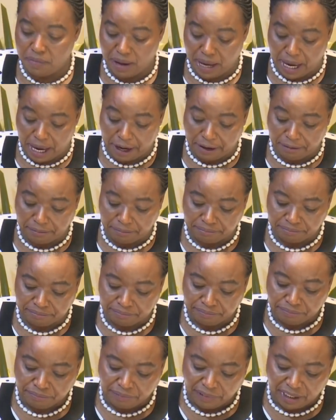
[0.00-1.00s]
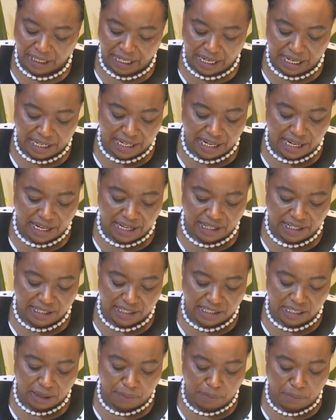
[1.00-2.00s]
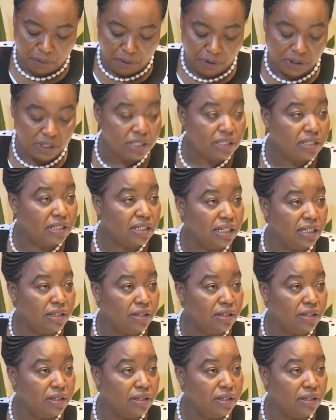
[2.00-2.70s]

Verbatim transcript: May. Kenya supports,